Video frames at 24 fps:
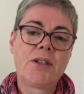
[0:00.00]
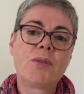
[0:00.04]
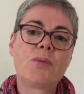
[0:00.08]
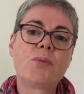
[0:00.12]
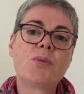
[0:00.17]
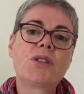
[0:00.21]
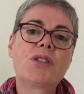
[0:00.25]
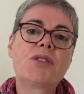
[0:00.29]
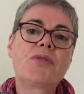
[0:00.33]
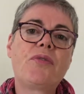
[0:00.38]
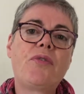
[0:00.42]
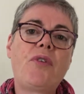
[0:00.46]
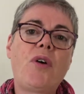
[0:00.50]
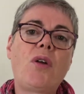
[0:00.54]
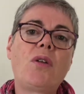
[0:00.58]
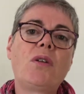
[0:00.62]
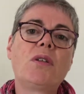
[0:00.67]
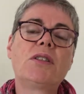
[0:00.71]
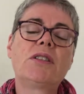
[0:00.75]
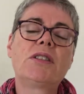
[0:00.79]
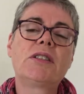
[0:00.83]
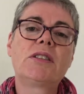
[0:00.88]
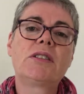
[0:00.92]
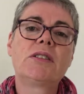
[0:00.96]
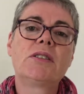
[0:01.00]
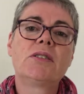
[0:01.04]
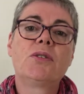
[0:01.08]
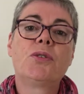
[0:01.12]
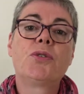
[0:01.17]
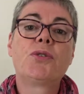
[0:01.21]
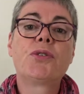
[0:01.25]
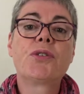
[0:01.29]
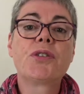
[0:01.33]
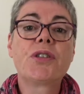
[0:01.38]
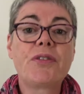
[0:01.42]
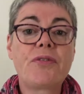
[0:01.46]
was false,
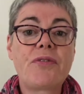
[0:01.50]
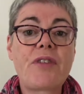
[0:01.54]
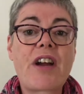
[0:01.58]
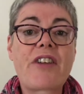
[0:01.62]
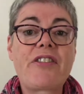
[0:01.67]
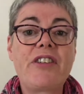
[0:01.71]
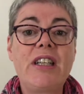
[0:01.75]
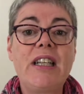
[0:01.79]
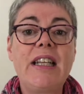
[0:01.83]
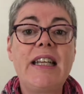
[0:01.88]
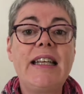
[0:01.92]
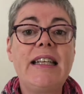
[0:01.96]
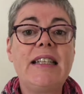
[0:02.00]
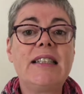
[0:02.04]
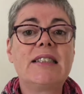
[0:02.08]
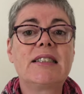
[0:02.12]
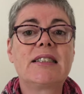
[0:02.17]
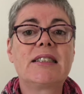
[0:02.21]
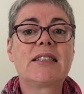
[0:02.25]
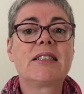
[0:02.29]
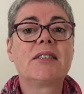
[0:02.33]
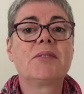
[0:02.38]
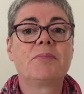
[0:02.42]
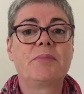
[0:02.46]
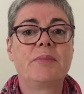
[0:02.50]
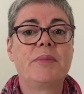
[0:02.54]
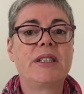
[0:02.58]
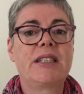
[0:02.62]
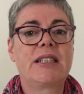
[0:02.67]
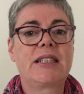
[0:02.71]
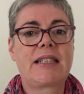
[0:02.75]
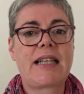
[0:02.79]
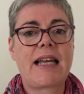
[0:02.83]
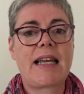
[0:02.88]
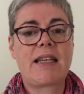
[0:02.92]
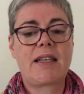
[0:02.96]
or at the very least,
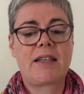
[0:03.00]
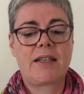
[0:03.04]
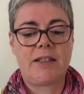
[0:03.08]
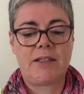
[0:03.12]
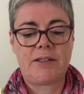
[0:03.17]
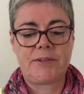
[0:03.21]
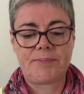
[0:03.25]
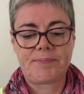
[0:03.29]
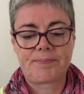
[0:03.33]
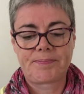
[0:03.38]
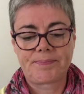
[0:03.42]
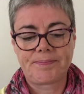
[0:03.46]
mistaken.